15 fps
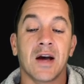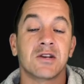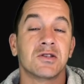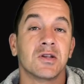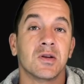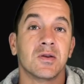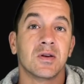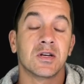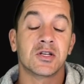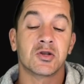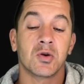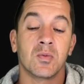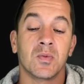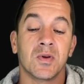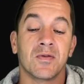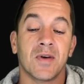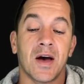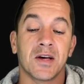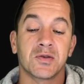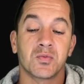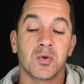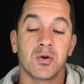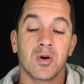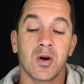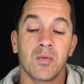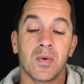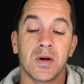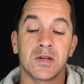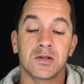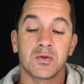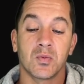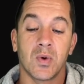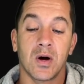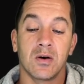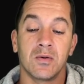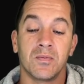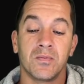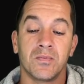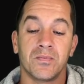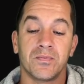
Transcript: actually extremely fast program as well.